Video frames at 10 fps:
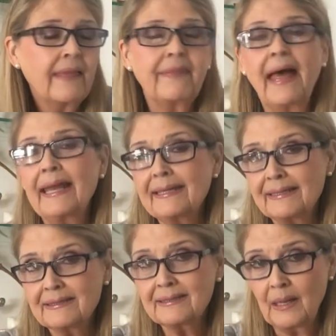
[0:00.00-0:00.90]
That
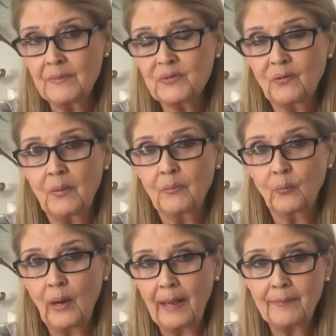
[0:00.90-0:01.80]
is comes from
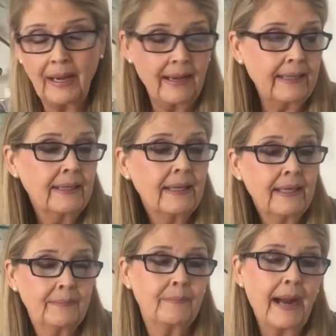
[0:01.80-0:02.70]
Rabbi
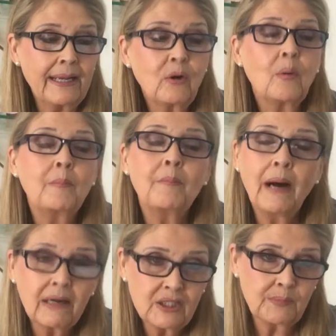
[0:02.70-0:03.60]
Michael
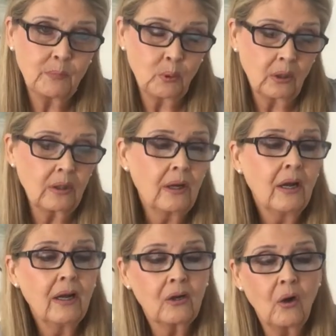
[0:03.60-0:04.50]
Monk's book
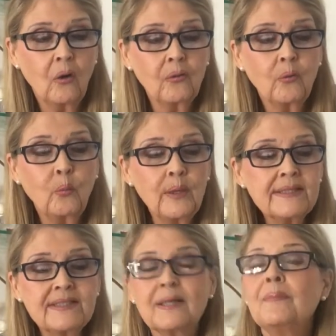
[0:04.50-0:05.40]
called The
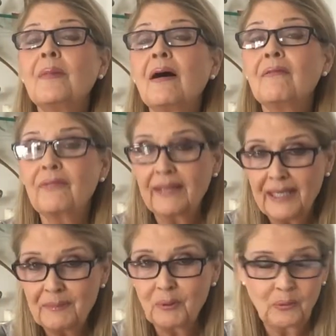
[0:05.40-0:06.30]
Wisdom of the
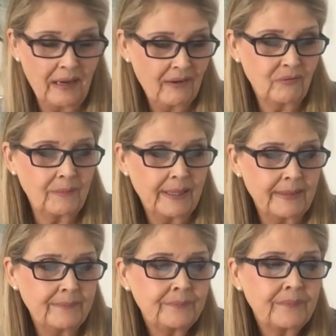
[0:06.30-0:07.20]
Hebrew Alphabet.